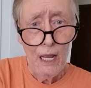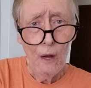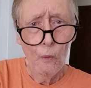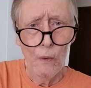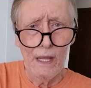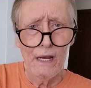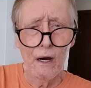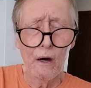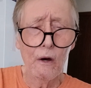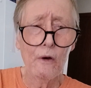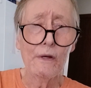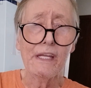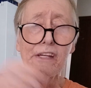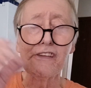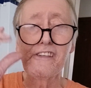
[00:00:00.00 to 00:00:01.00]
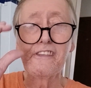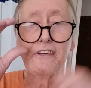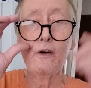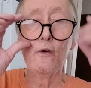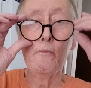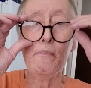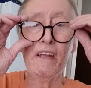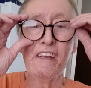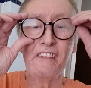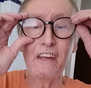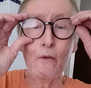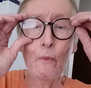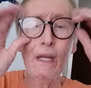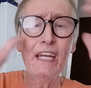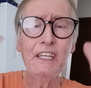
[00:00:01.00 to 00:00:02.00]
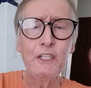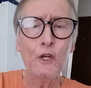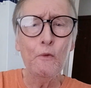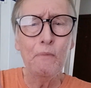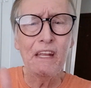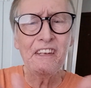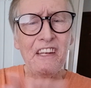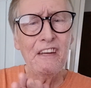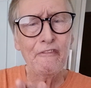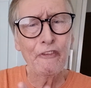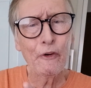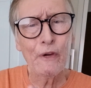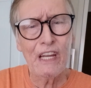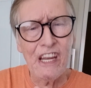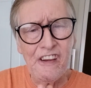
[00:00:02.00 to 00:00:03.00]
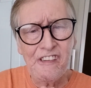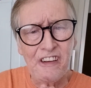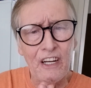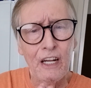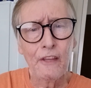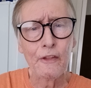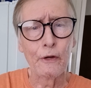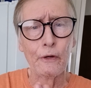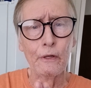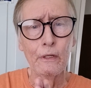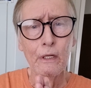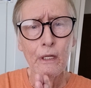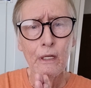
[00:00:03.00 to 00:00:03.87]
We all get so busy. We get too busy for each other.